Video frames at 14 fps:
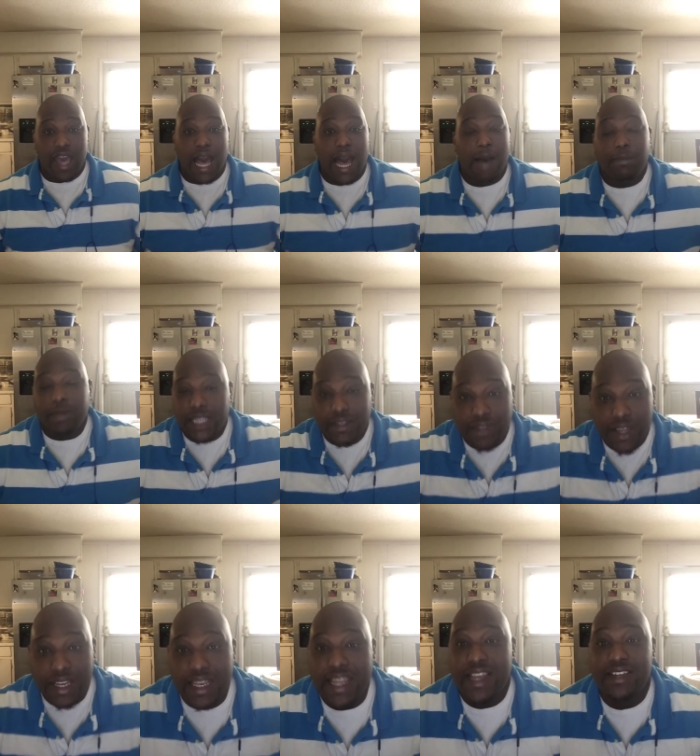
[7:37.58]
I believe the
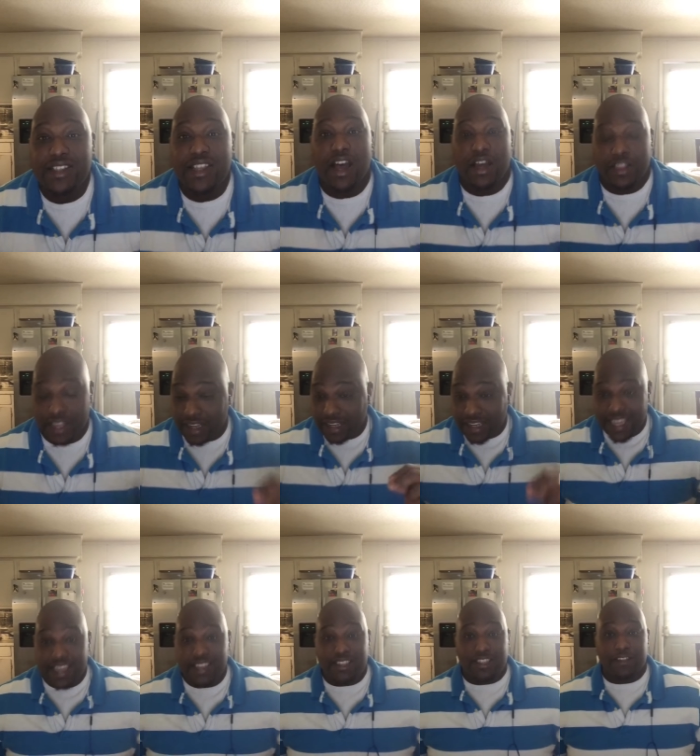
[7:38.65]
least of uh, the
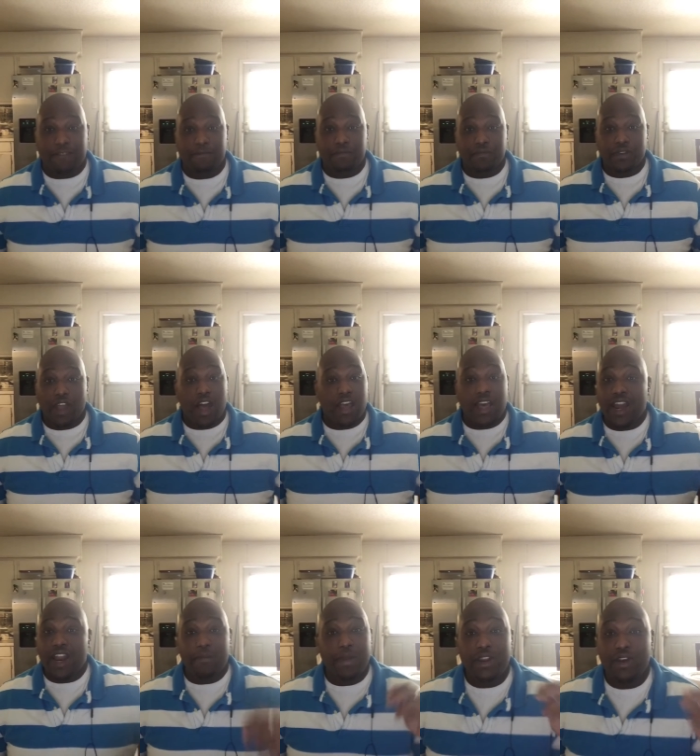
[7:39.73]
least are going
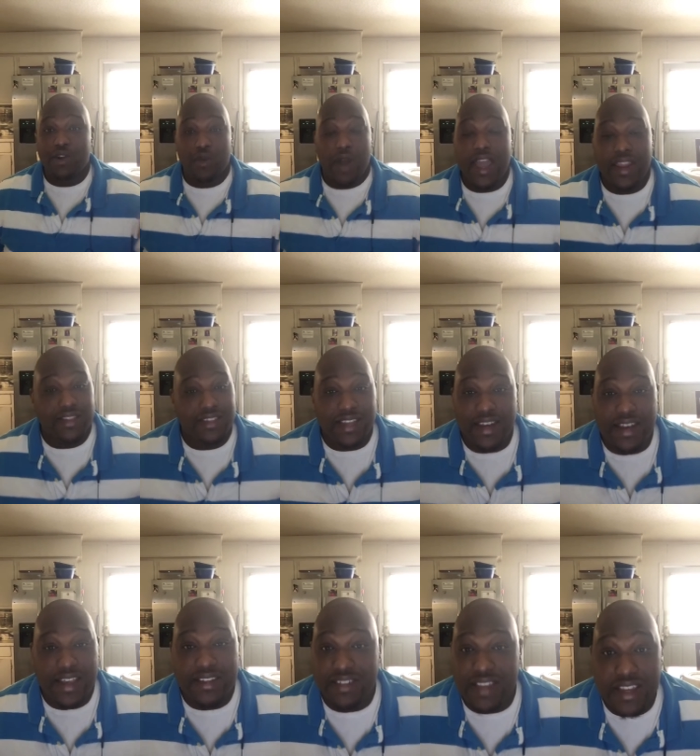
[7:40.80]
to be the greatest in
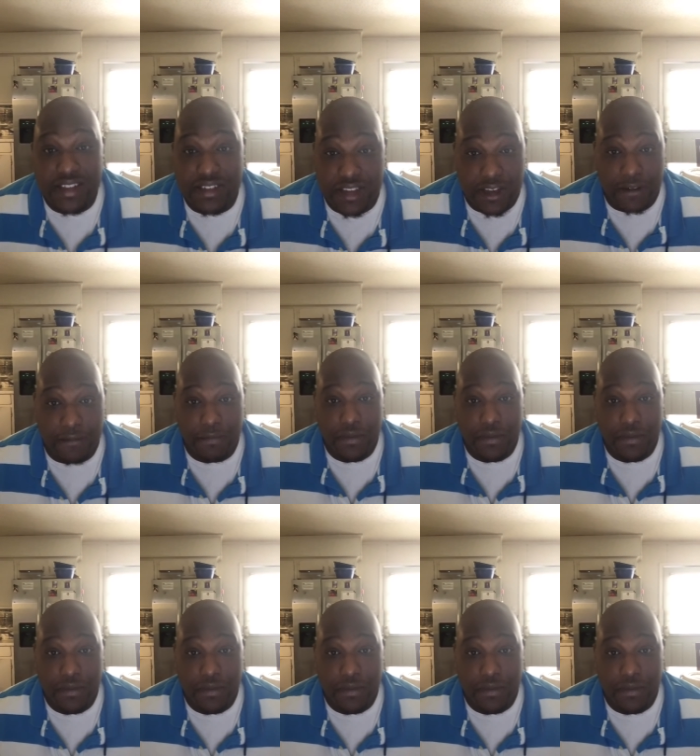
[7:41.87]
this season.